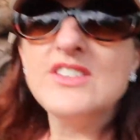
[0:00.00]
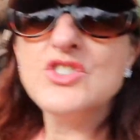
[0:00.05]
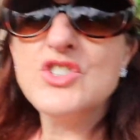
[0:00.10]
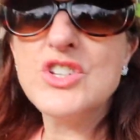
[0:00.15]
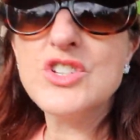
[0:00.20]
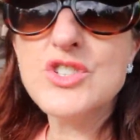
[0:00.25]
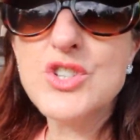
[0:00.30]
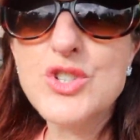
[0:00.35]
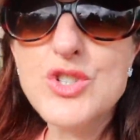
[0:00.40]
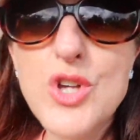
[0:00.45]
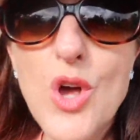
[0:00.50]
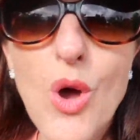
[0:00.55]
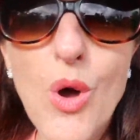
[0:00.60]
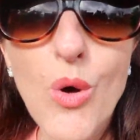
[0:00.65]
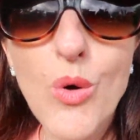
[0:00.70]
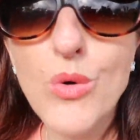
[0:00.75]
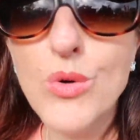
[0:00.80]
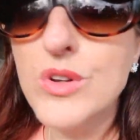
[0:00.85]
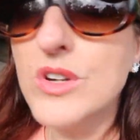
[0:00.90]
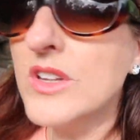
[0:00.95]
It's just a
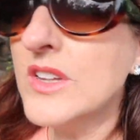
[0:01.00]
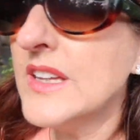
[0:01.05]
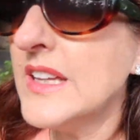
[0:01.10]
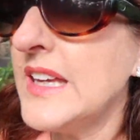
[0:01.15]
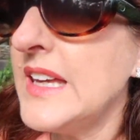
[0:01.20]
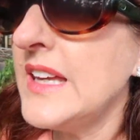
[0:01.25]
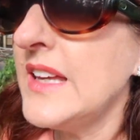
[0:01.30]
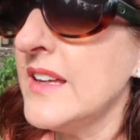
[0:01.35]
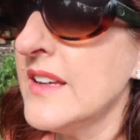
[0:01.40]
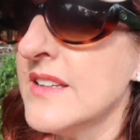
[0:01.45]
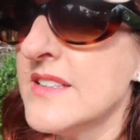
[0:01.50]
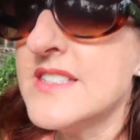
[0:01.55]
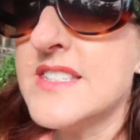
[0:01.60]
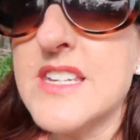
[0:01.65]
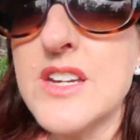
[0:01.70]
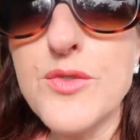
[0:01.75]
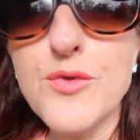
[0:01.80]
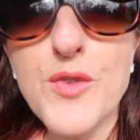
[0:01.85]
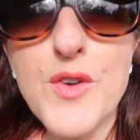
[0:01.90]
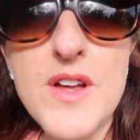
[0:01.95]
totally
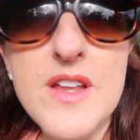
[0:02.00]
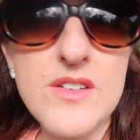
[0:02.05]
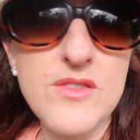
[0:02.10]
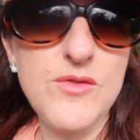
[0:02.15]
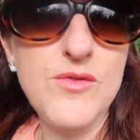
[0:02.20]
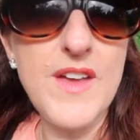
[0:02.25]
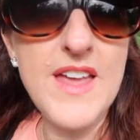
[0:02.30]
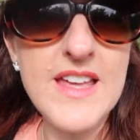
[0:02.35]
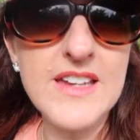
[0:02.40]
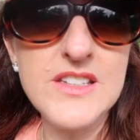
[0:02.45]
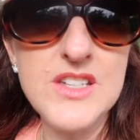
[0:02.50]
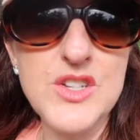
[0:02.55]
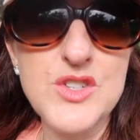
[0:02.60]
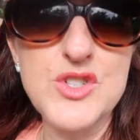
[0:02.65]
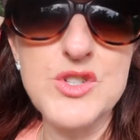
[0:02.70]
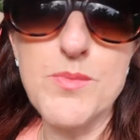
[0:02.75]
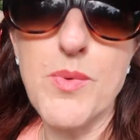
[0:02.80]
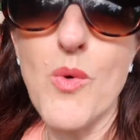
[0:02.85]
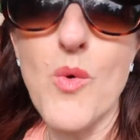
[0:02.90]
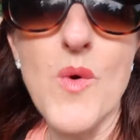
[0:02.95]
different
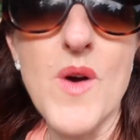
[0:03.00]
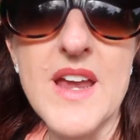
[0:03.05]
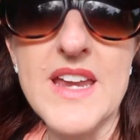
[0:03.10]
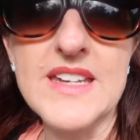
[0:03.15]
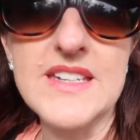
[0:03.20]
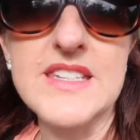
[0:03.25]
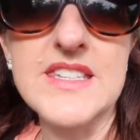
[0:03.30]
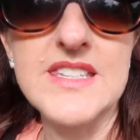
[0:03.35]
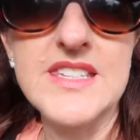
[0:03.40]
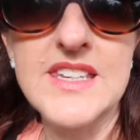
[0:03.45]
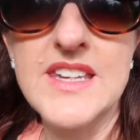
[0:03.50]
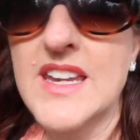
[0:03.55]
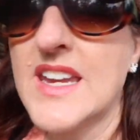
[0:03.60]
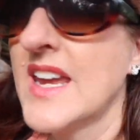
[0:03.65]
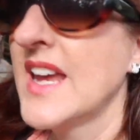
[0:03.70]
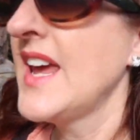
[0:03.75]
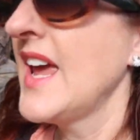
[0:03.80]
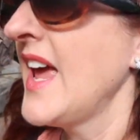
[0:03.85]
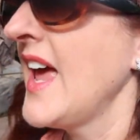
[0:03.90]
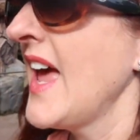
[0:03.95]
vantage point,
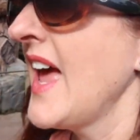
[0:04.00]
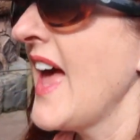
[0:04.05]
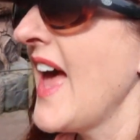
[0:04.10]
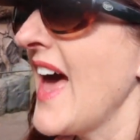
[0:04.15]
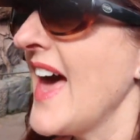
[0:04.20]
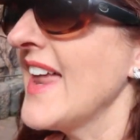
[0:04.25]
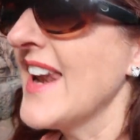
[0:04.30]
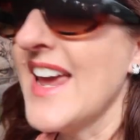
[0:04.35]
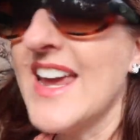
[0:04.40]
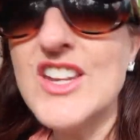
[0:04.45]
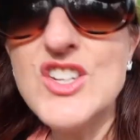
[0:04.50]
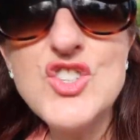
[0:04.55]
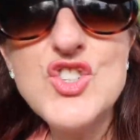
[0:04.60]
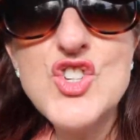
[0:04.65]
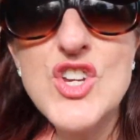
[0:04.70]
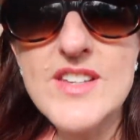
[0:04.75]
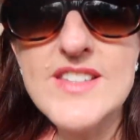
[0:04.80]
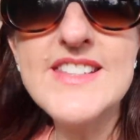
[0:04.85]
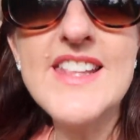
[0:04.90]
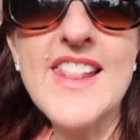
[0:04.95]
And I
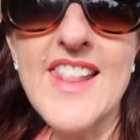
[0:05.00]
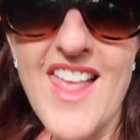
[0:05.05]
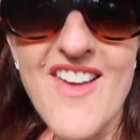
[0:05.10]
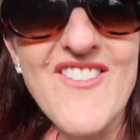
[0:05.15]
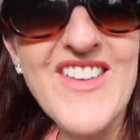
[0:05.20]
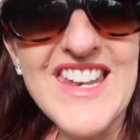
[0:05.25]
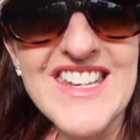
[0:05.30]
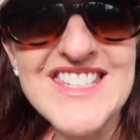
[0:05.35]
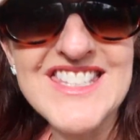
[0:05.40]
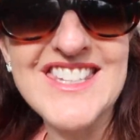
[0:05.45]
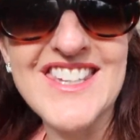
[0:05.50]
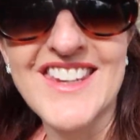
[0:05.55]
just love it.